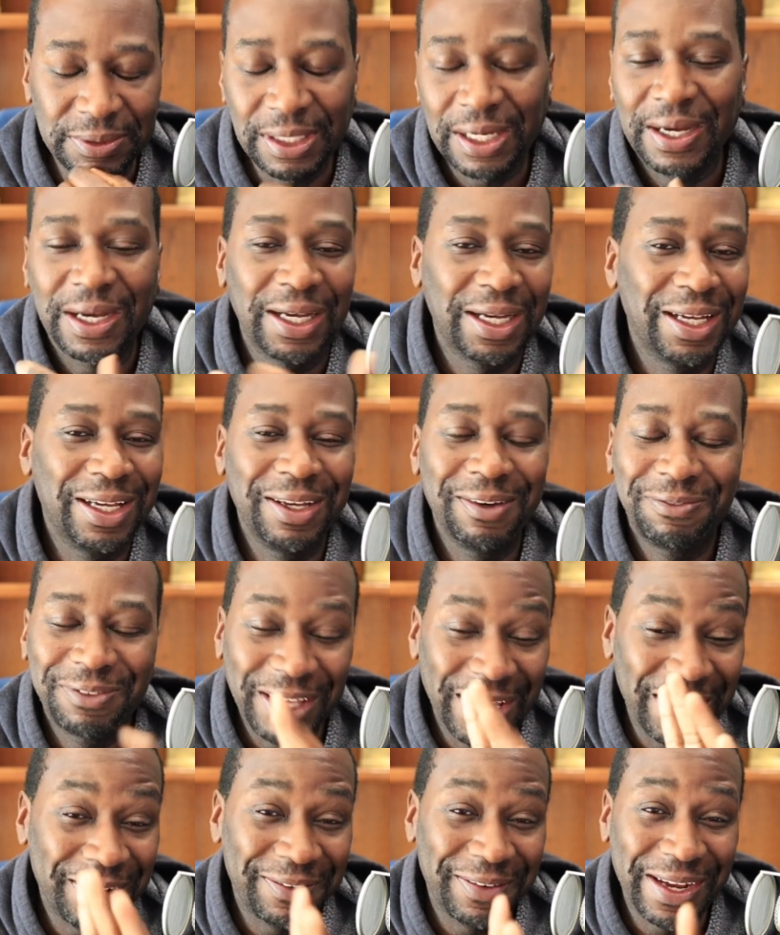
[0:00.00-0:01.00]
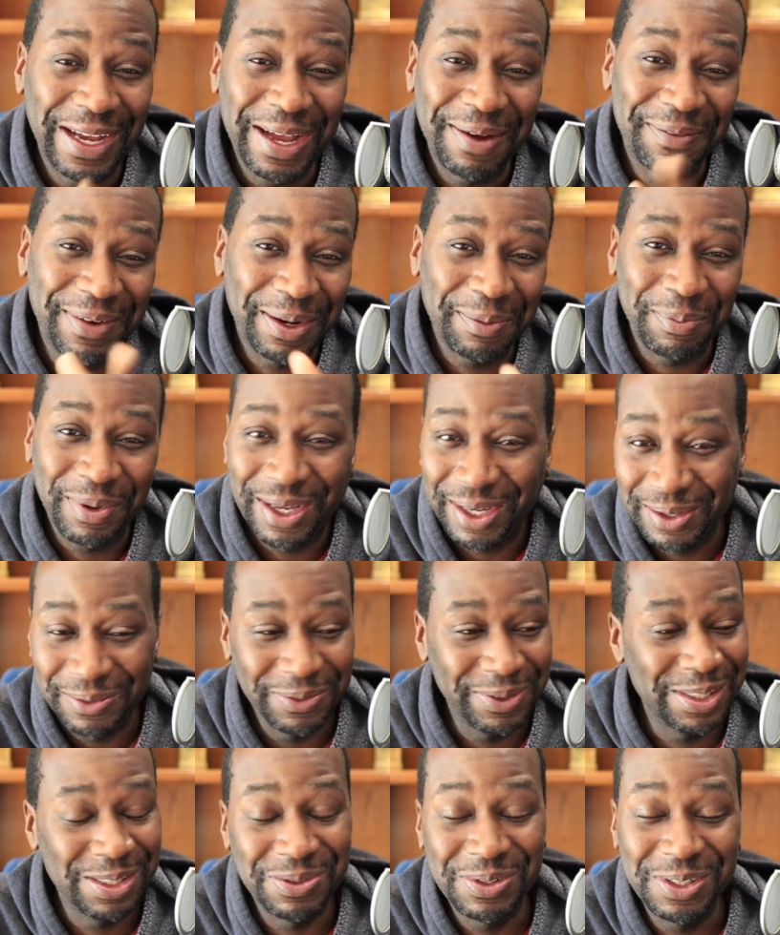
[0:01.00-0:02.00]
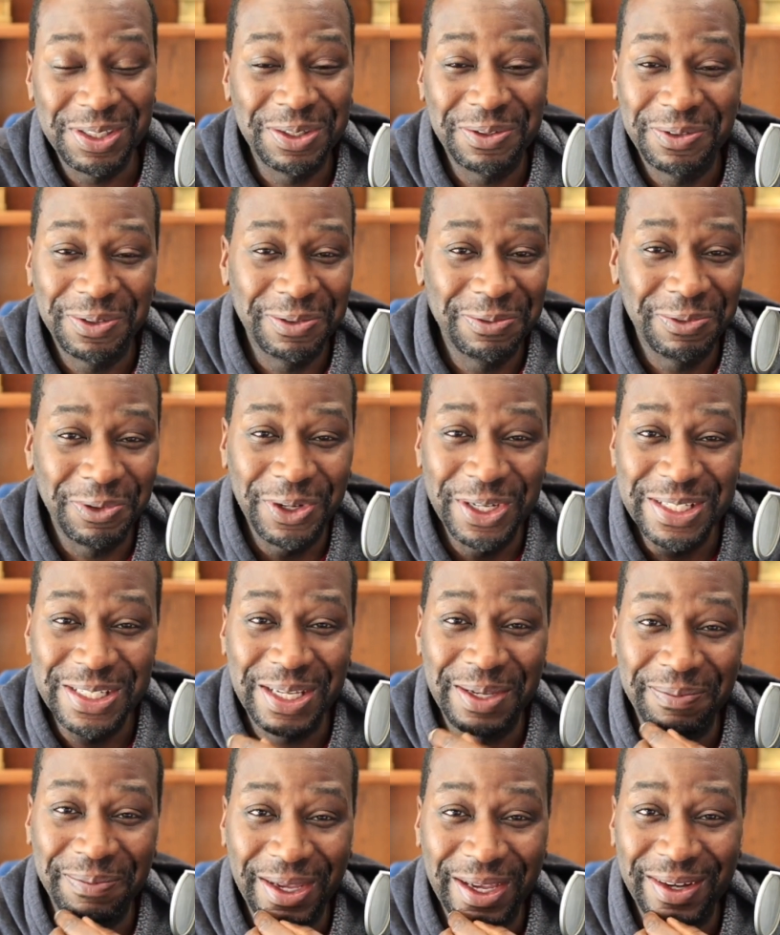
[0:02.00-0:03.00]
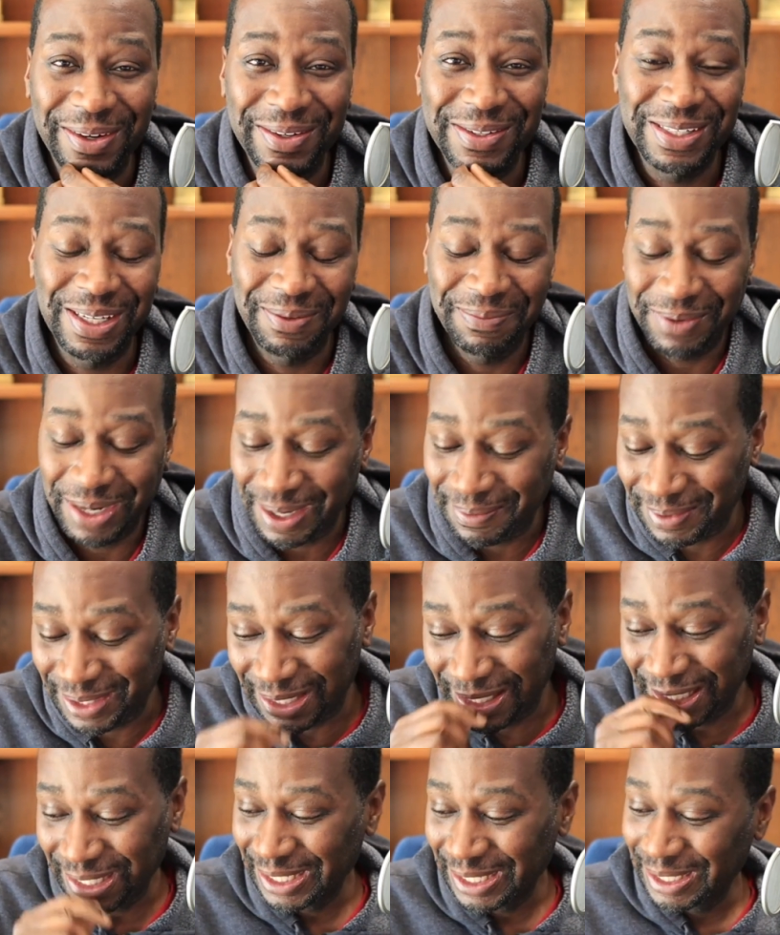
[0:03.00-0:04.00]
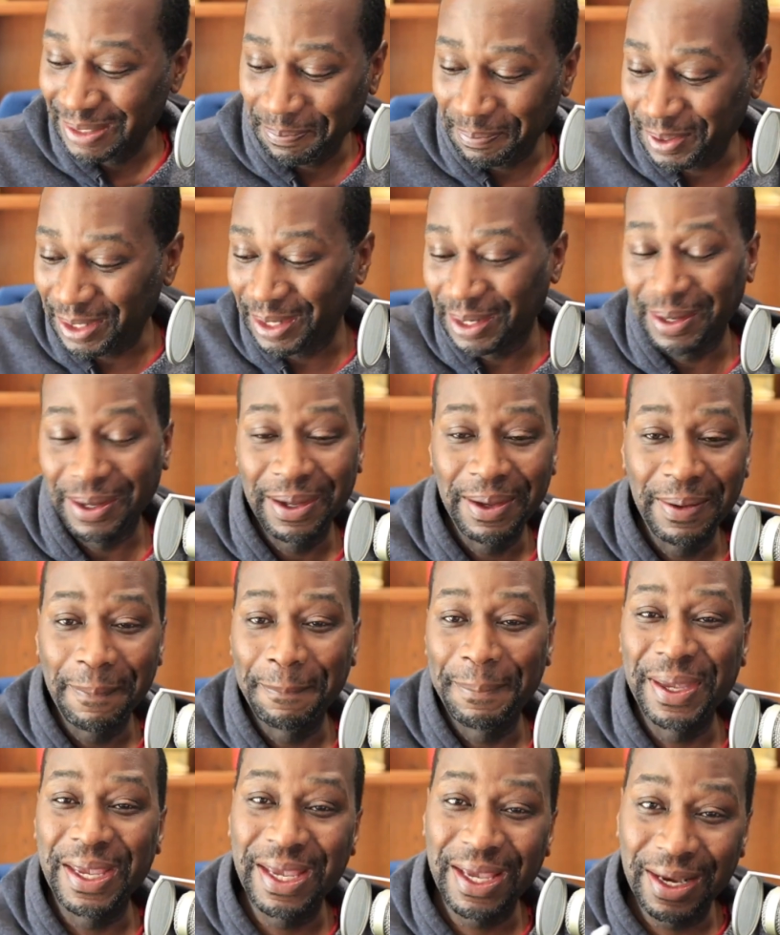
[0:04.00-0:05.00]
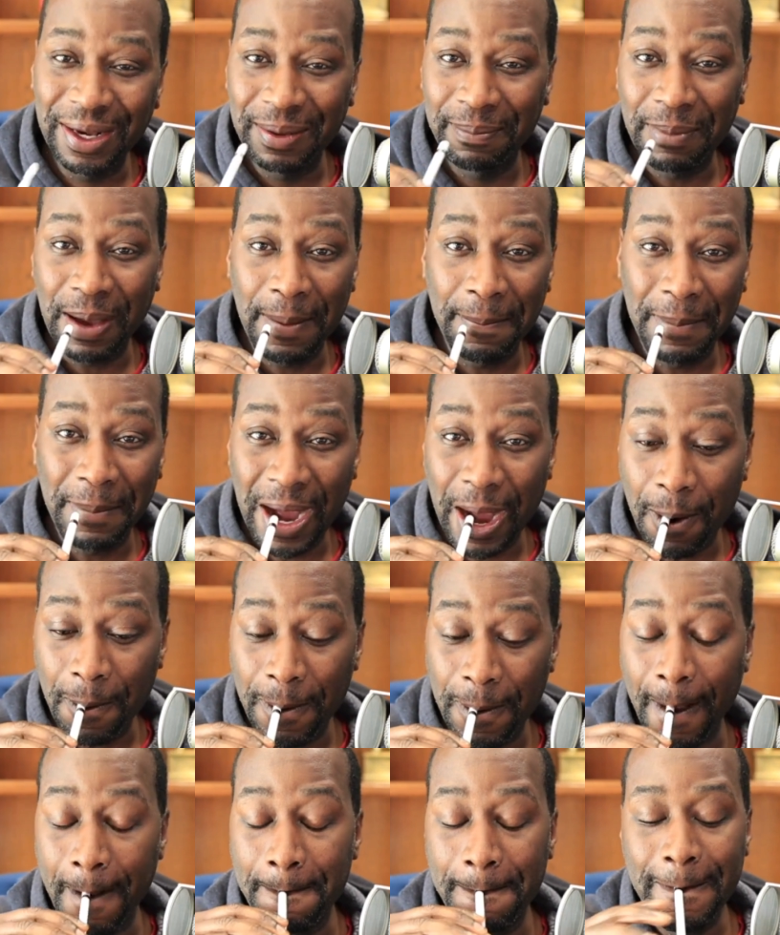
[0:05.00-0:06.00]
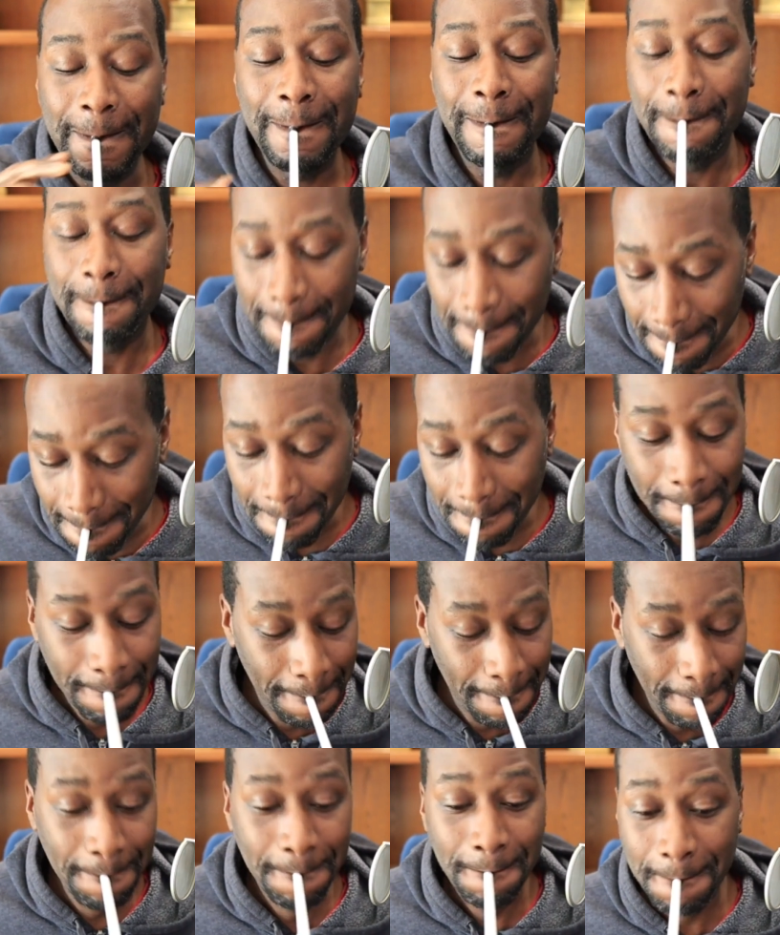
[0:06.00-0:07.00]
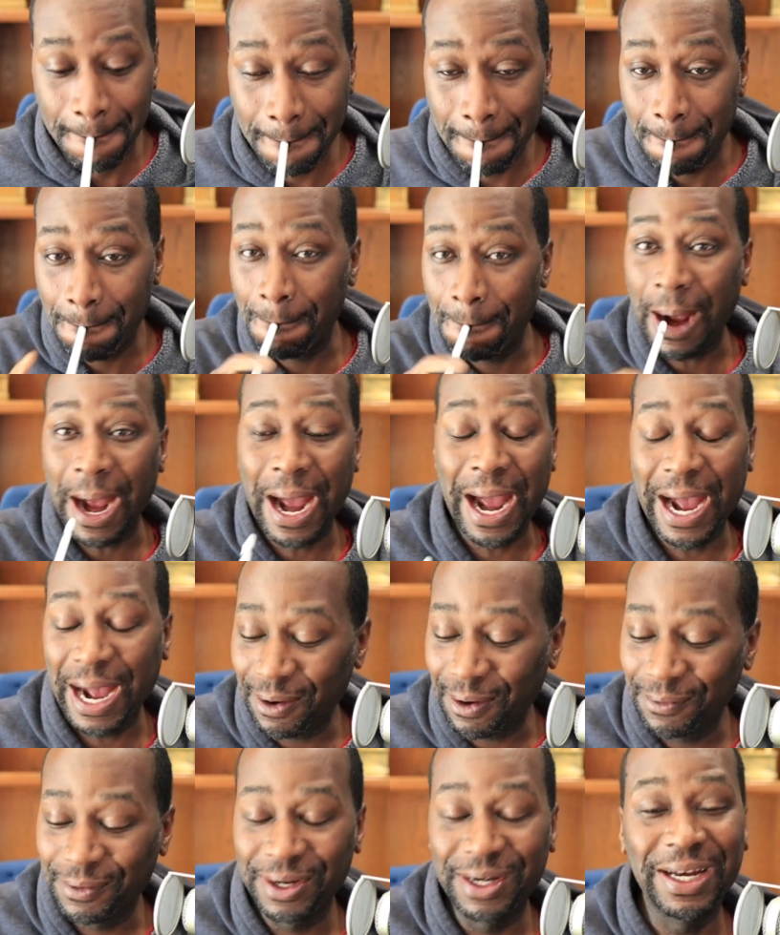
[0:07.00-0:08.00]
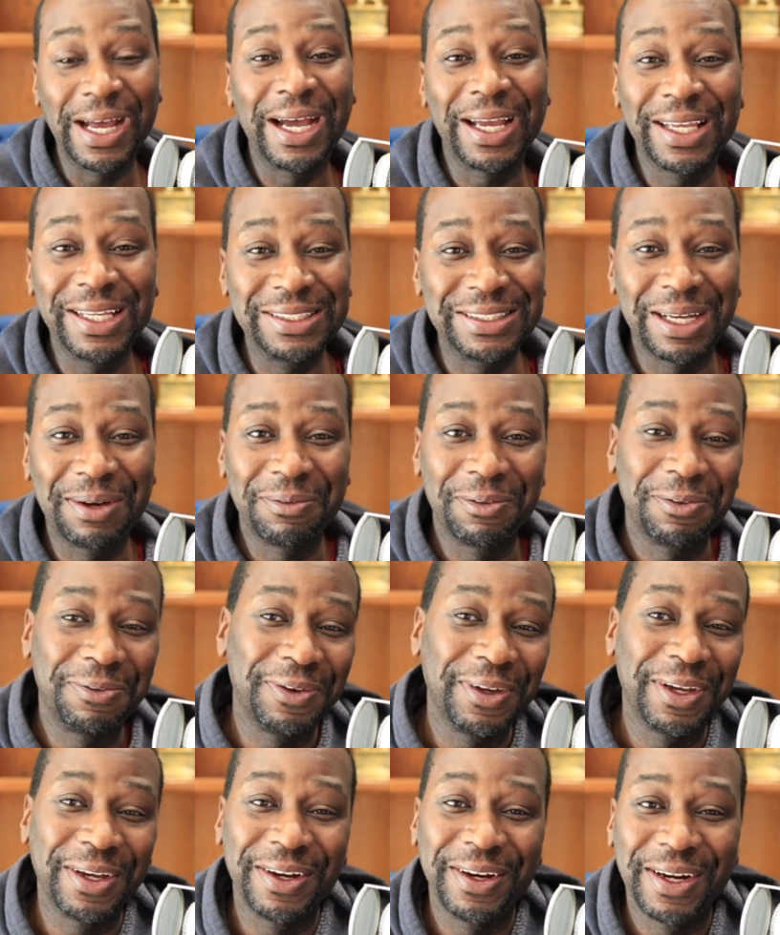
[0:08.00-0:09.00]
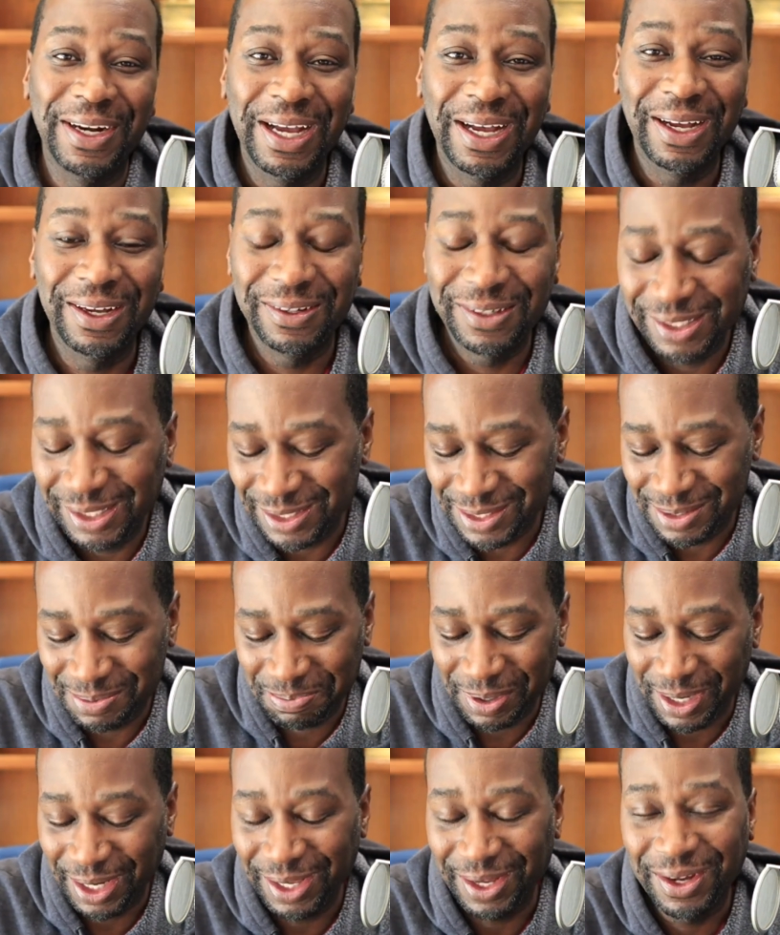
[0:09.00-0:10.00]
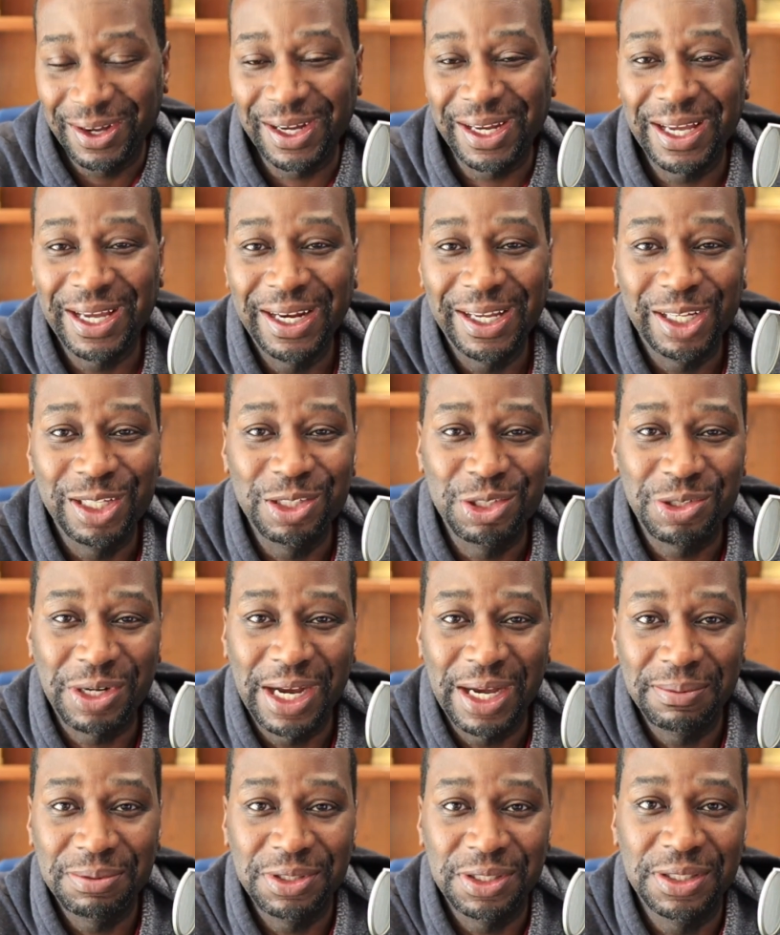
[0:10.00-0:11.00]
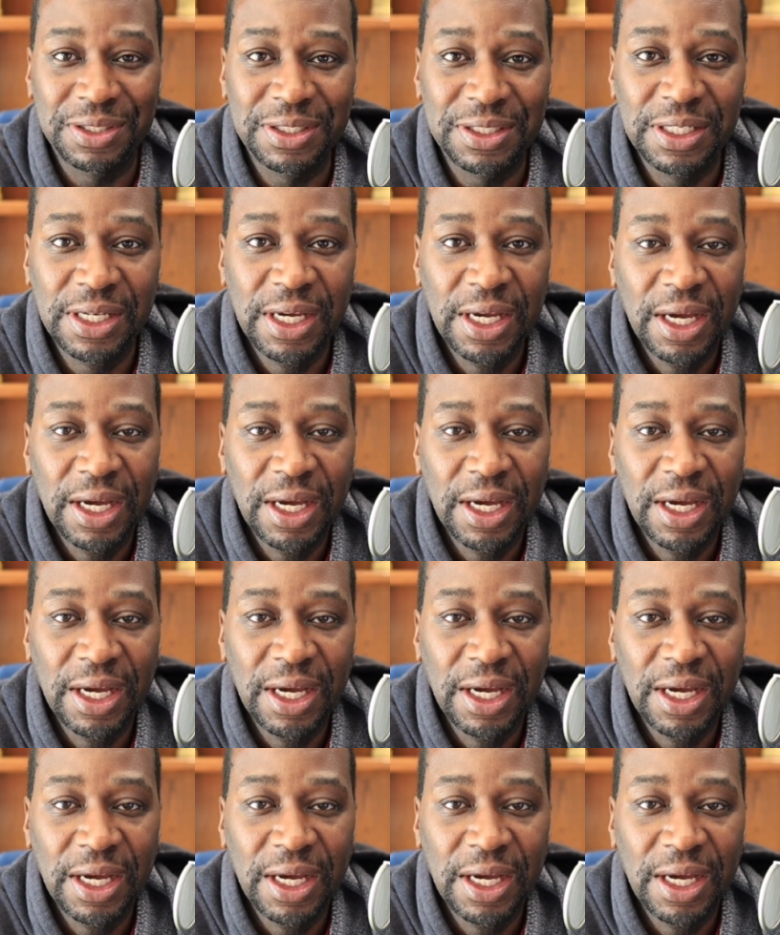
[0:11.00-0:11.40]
Now, if that ever happened, I probably would switch over to voice command or something. I'd be put a pen in my mouth and I guess I would figure it out. And there's probably all kind of contraptions.